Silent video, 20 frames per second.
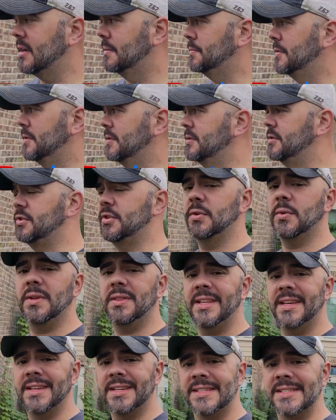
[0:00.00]
I'm doing
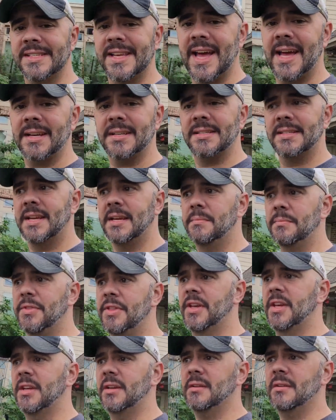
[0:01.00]
the exact same
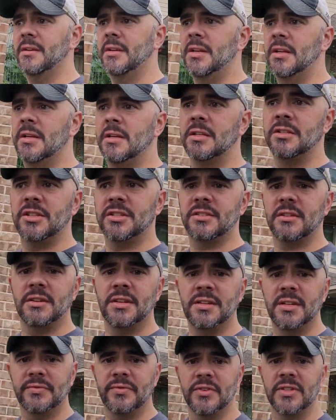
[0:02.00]
thing, just on a
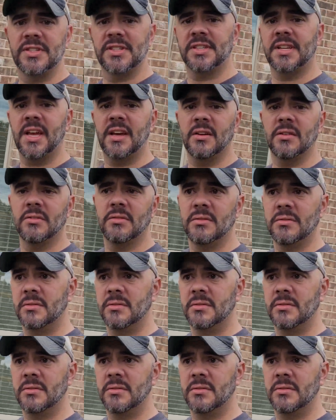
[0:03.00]
different scale